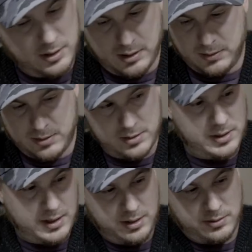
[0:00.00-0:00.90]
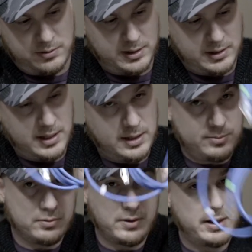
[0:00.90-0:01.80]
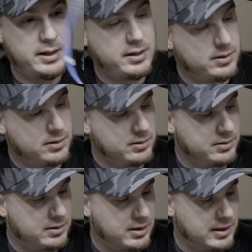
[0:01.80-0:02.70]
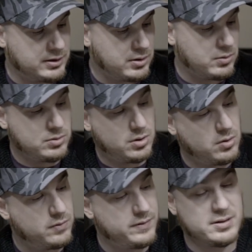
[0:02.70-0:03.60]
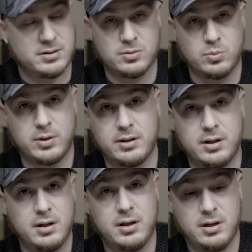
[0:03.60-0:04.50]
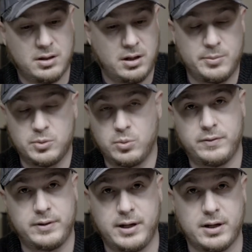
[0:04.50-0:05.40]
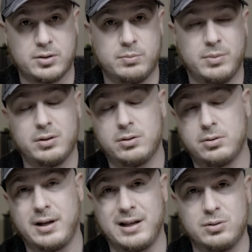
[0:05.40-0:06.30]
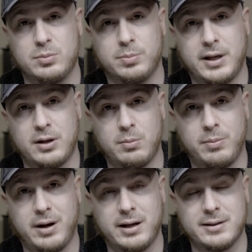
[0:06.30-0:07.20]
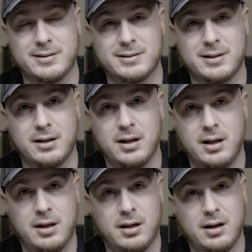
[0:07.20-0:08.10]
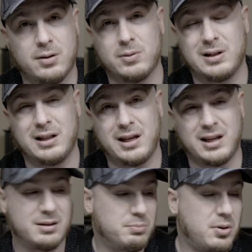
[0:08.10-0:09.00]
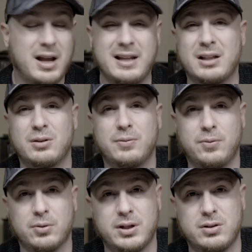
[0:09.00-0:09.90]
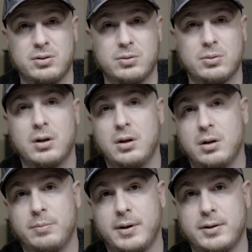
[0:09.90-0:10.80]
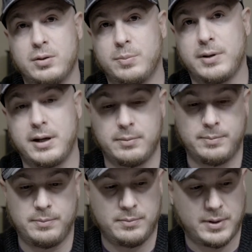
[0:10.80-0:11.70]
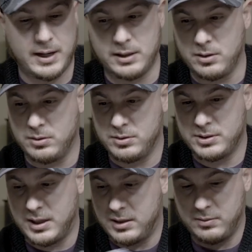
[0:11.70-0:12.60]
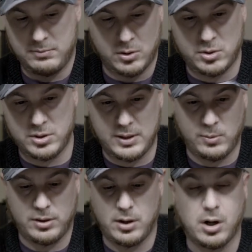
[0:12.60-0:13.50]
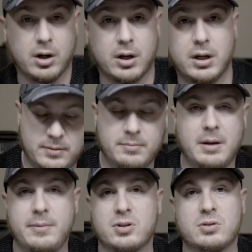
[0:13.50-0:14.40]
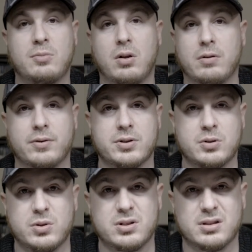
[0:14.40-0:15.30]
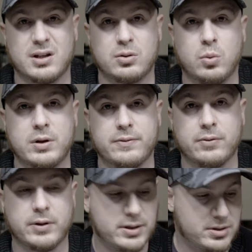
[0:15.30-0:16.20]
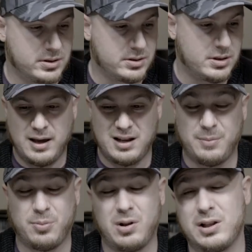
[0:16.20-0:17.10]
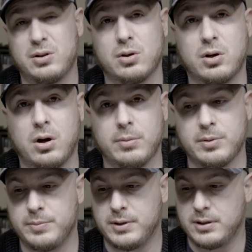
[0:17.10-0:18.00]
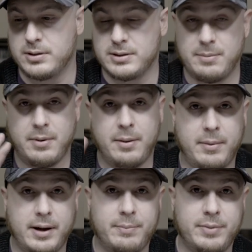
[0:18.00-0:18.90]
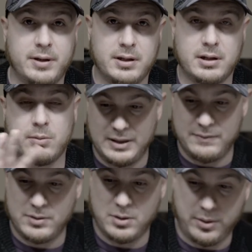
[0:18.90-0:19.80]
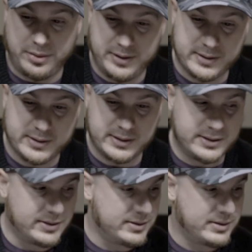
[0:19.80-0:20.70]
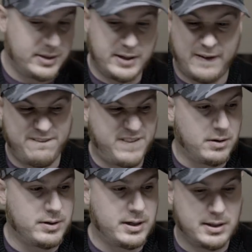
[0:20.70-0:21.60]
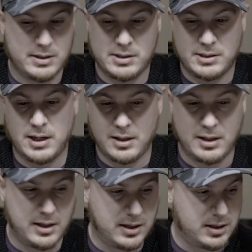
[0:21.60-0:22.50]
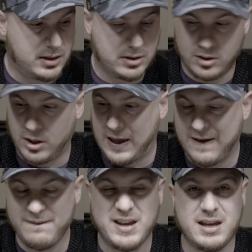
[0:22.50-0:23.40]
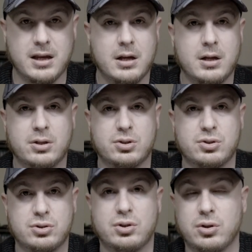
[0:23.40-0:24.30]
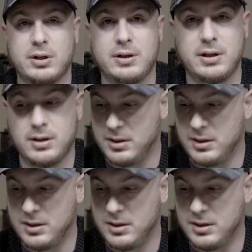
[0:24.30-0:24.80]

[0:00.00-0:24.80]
Here is the Ethernet cable right here. I don't know if this is what comes with the actual bundle. I do plan on buying this set. I really like it. Probably not the 42, but I do plan buying the set motion with Arc. Maybe the smaller version, which is like 24 inches. And I probably do the carbon because in my opinion, even though this is a very steady, heavy, sturdy